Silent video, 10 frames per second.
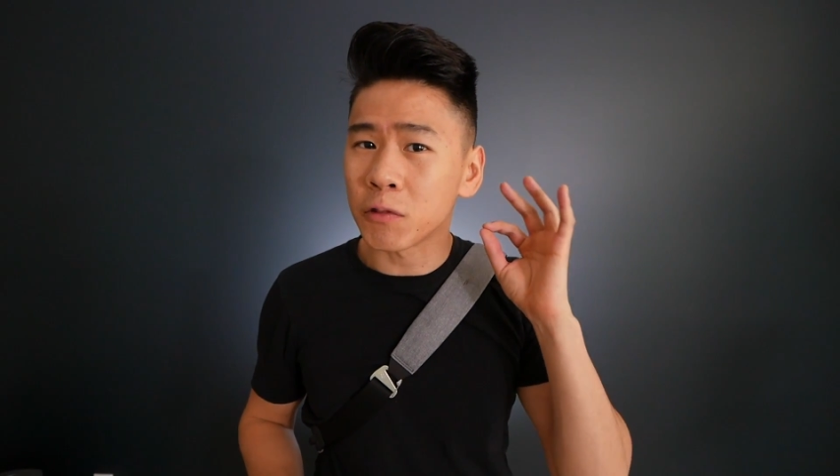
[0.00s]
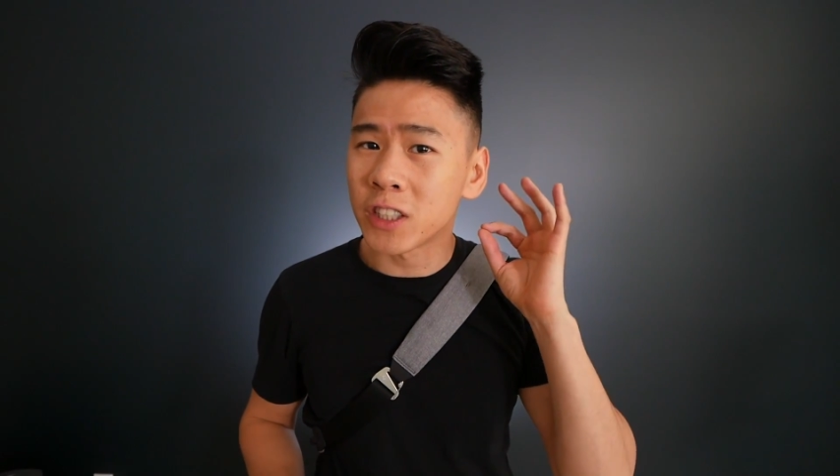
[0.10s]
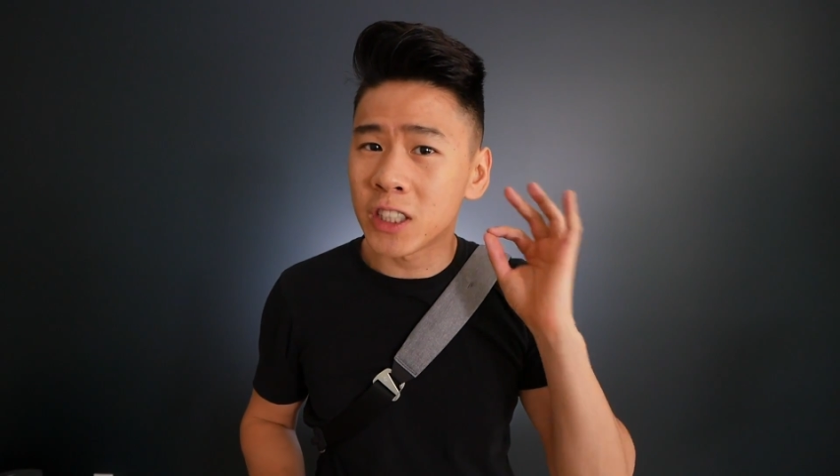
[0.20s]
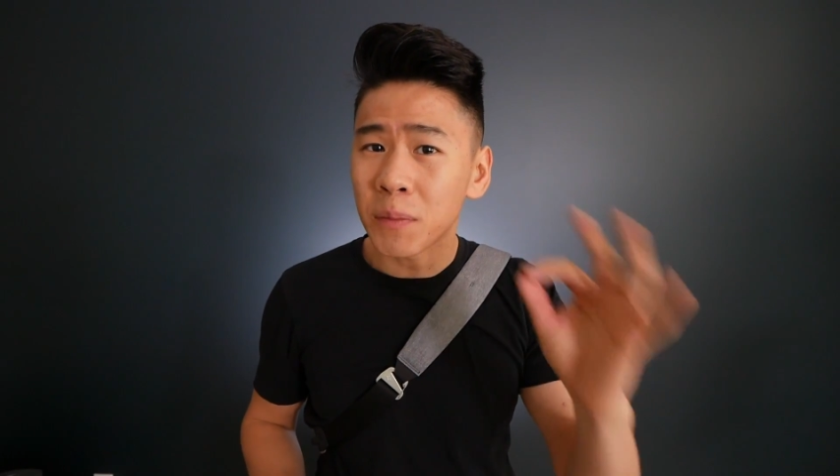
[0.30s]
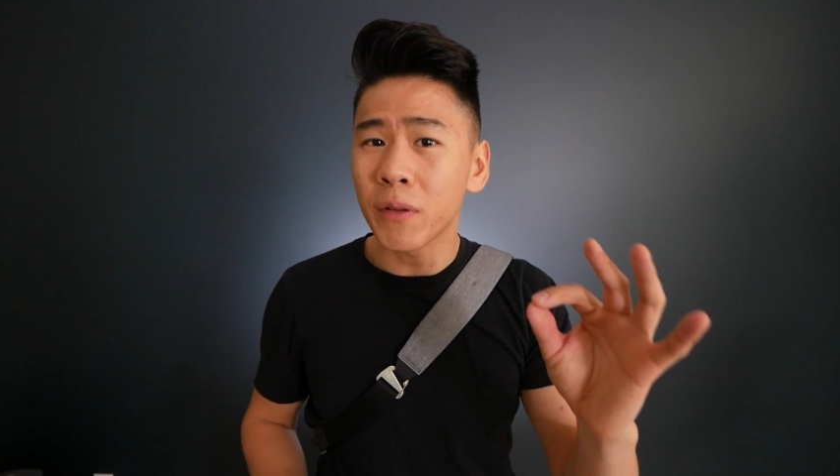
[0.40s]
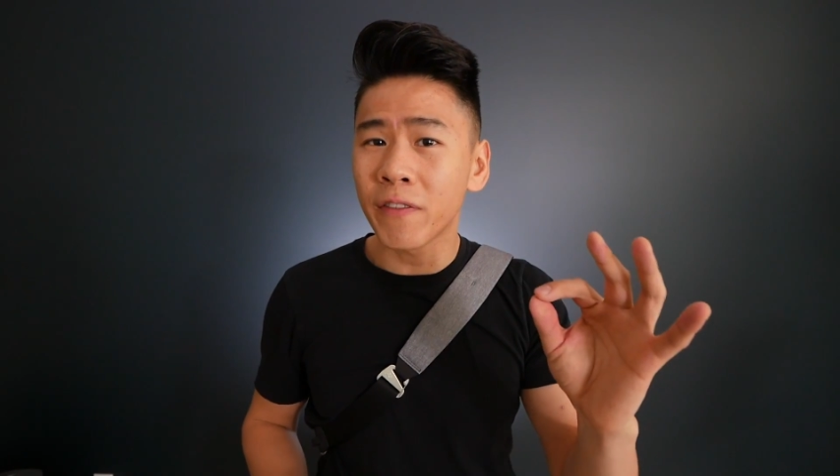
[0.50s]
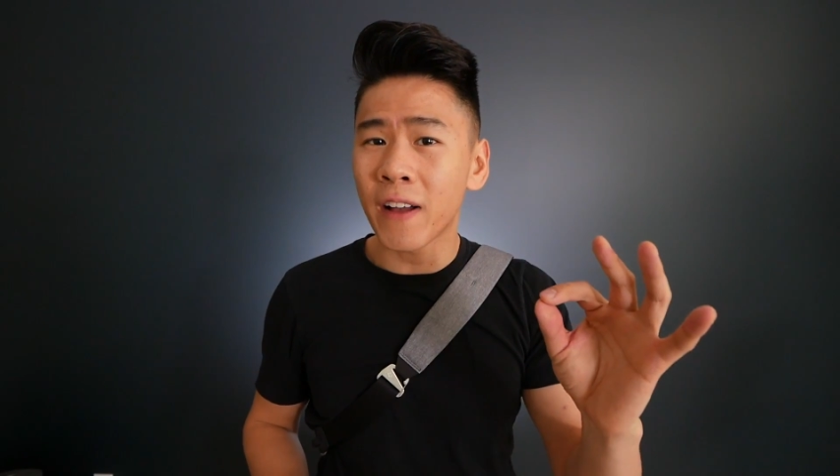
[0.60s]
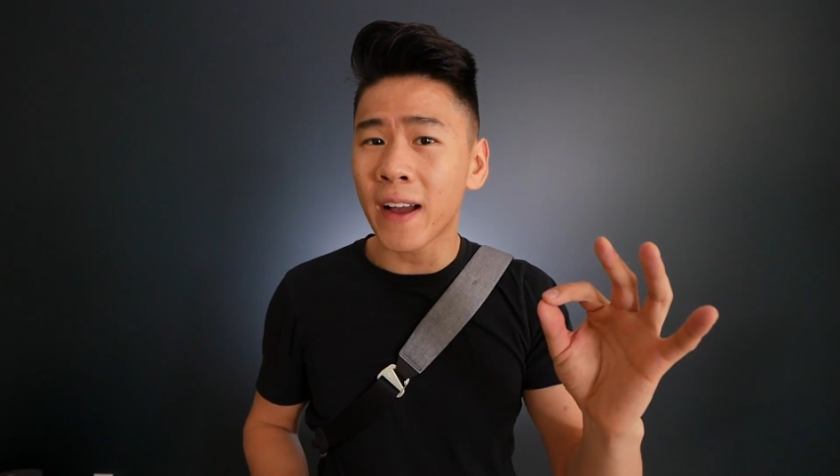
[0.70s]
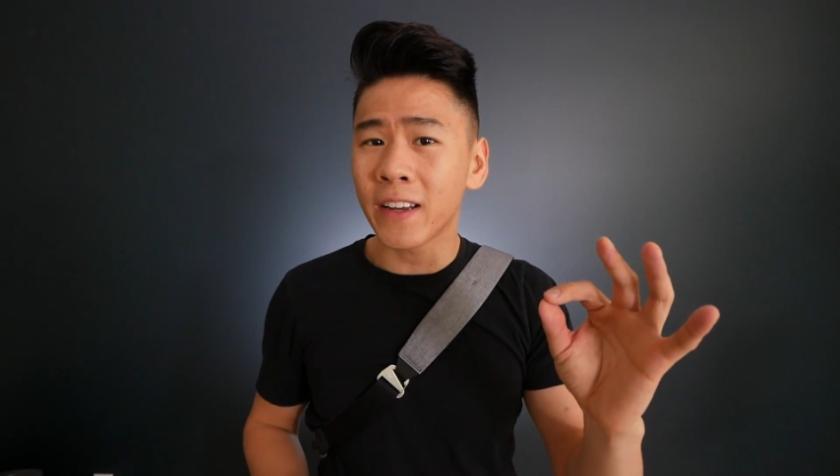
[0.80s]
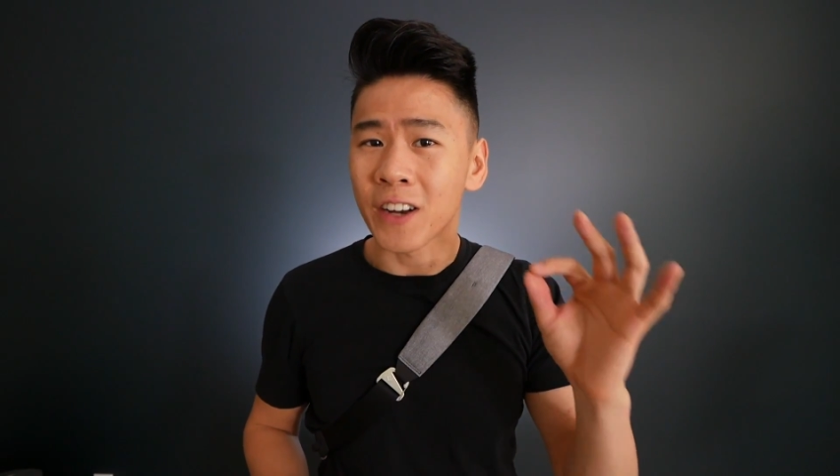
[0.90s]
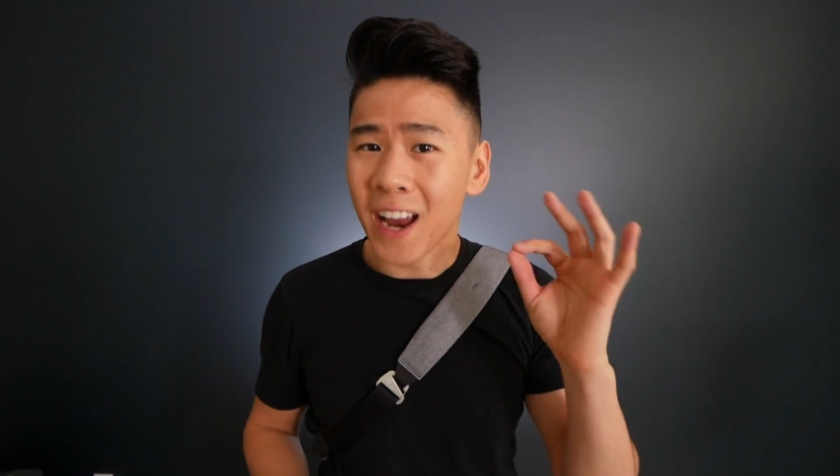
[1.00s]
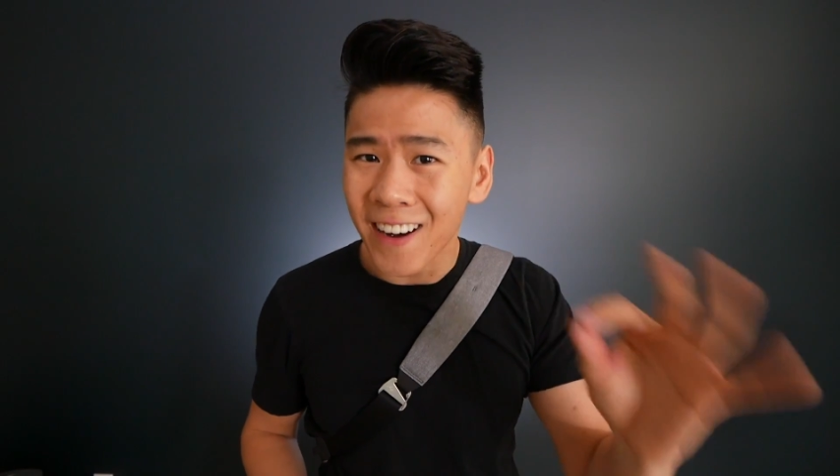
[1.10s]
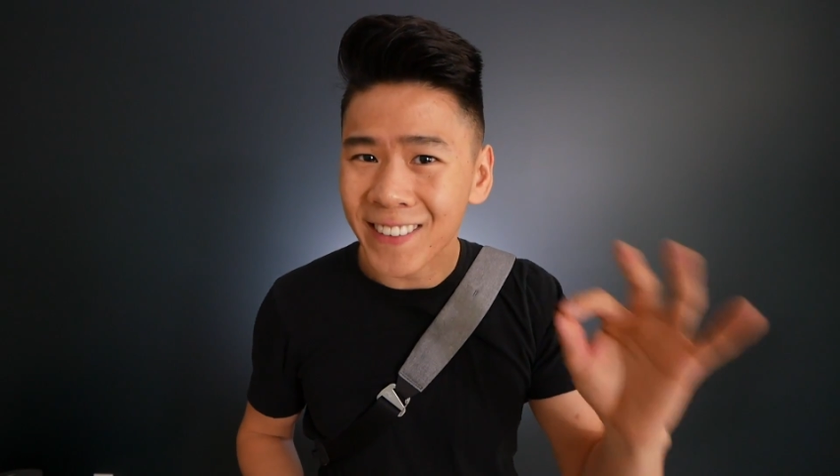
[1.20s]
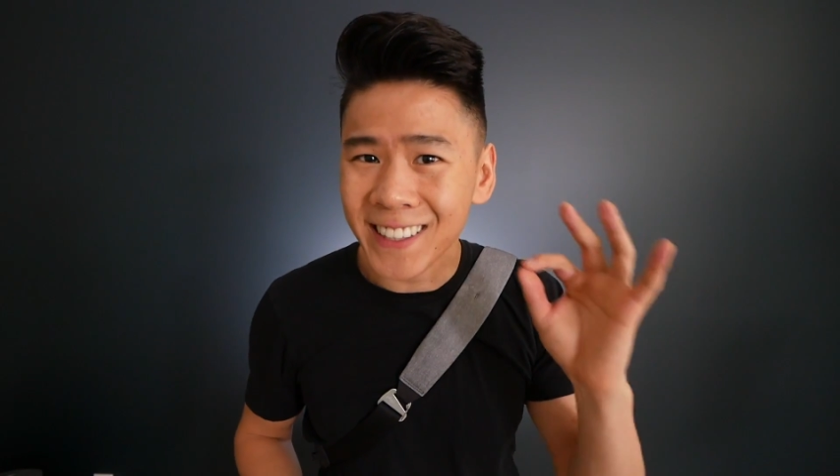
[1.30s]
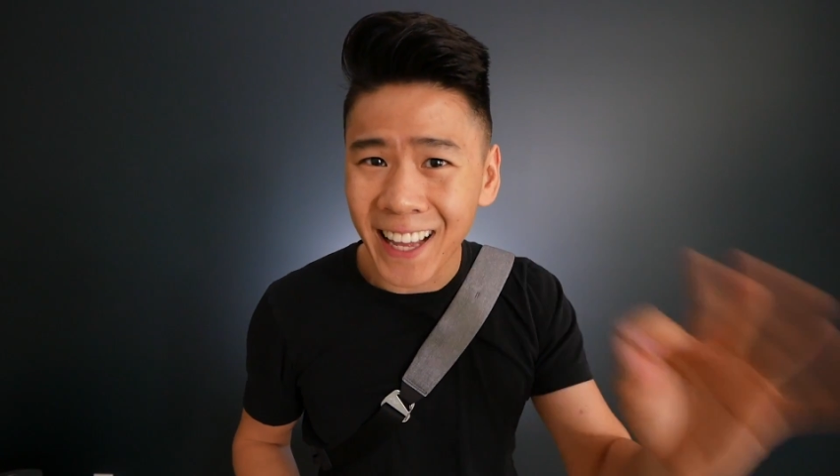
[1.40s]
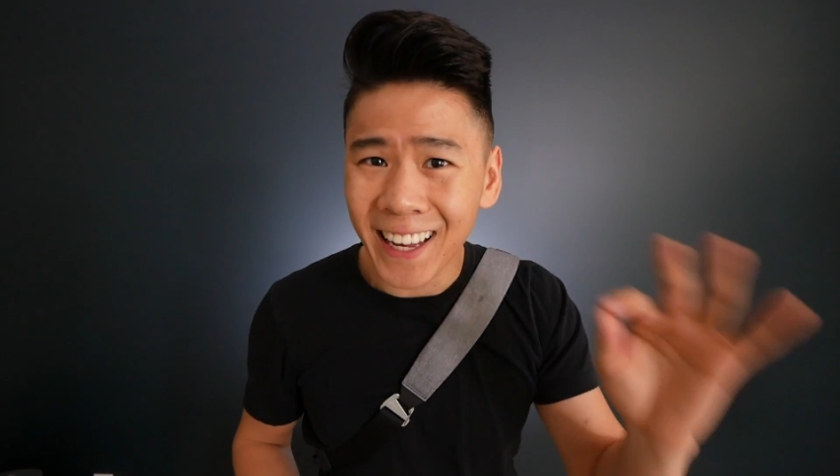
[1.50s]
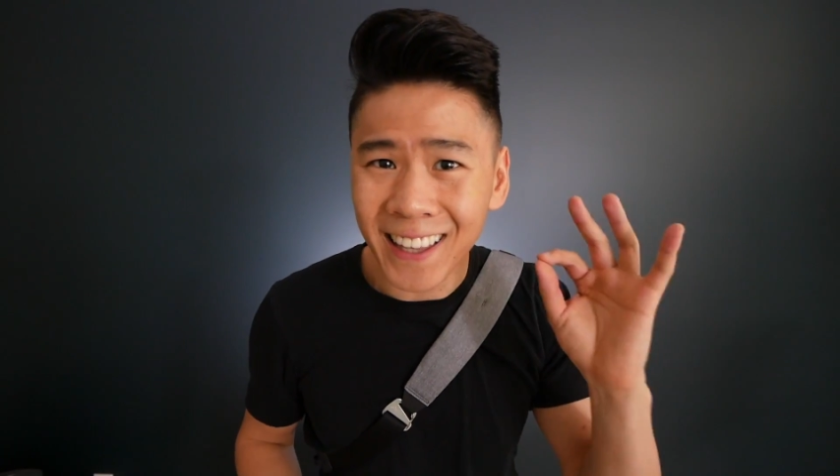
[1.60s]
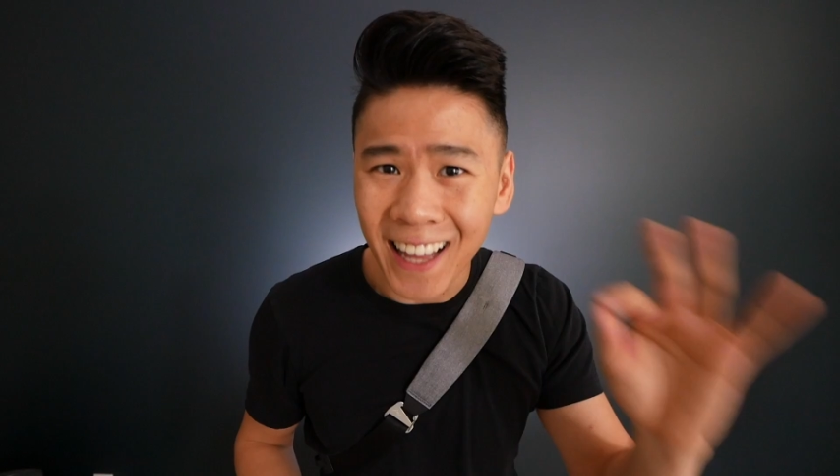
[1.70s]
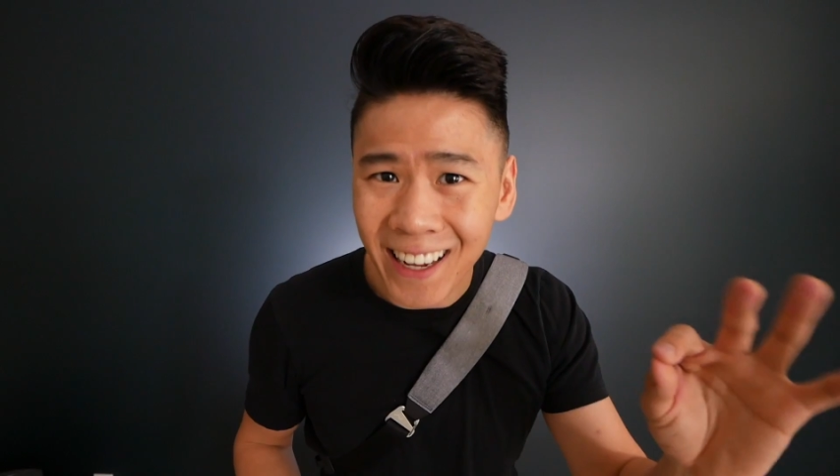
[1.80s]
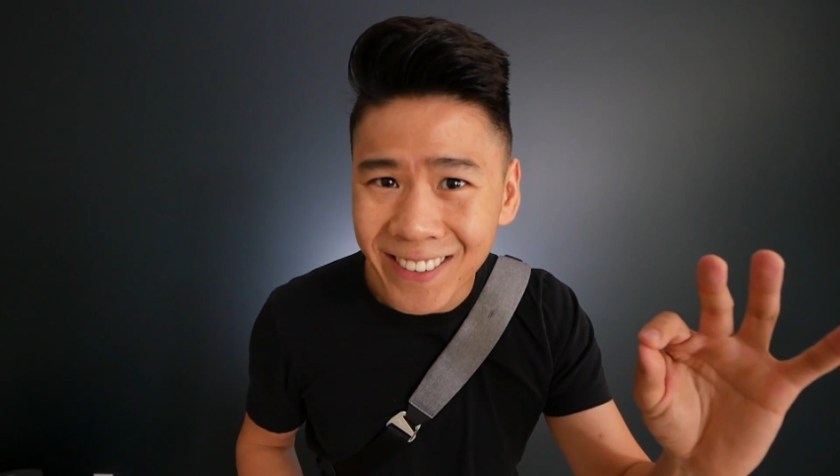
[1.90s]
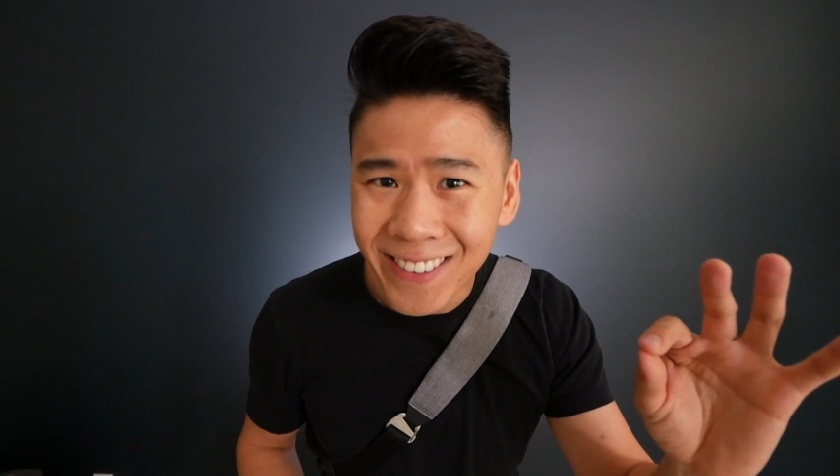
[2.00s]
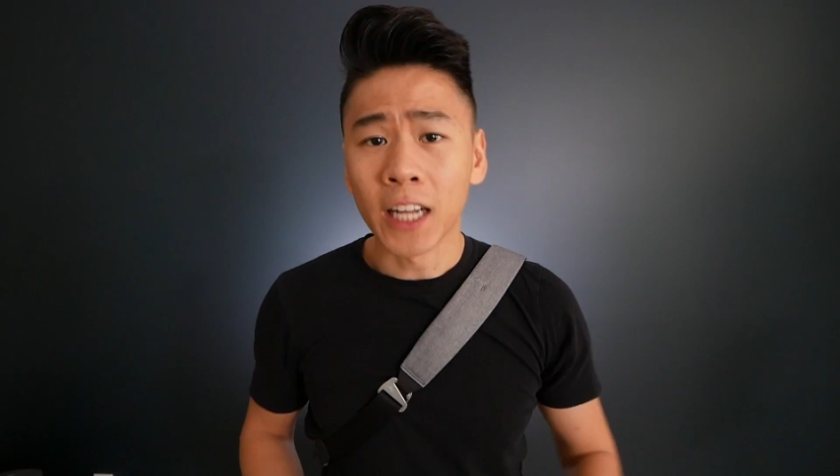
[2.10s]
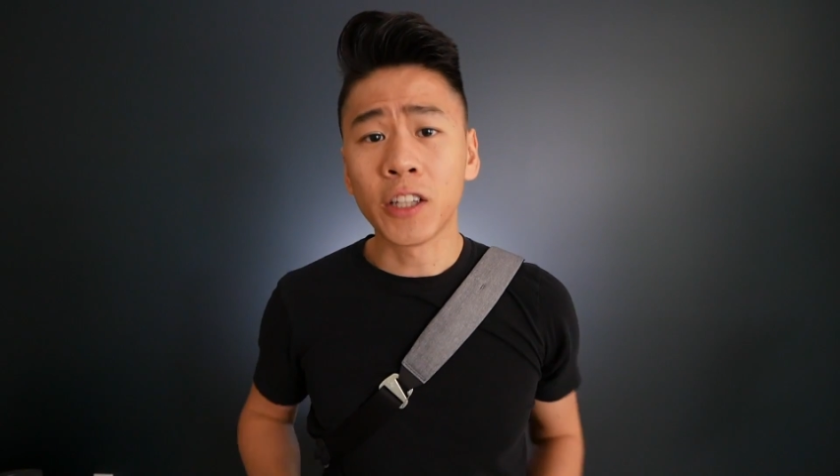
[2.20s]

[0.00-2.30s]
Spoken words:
simplify your everyday life.